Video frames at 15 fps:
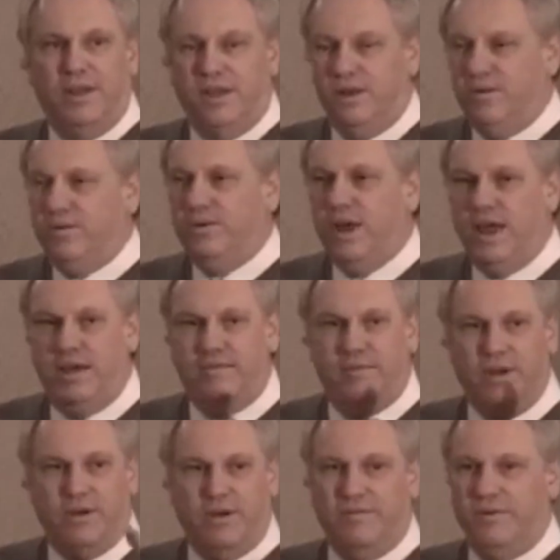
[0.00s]
And you have
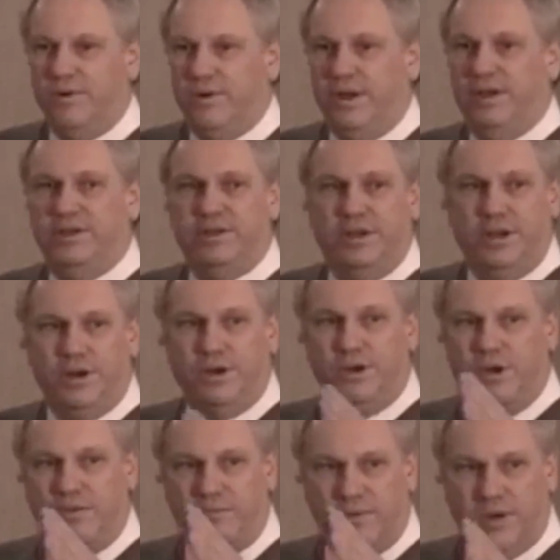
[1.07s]
no, if you're an engineer, you
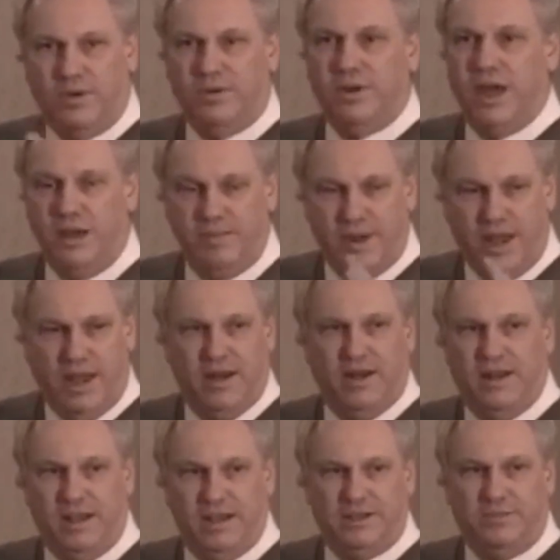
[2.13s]
have no time to
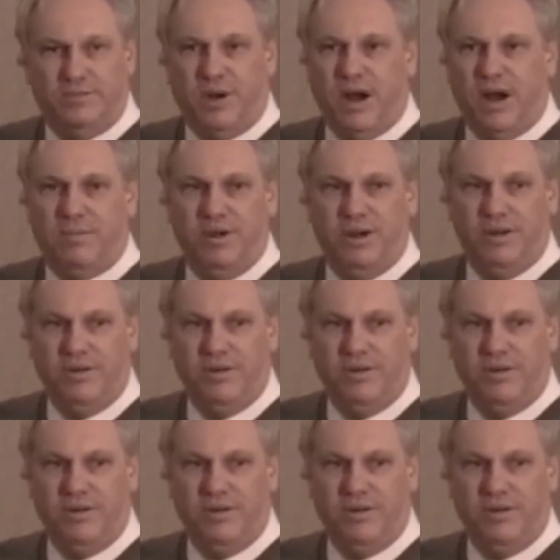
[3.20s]
analyze the property.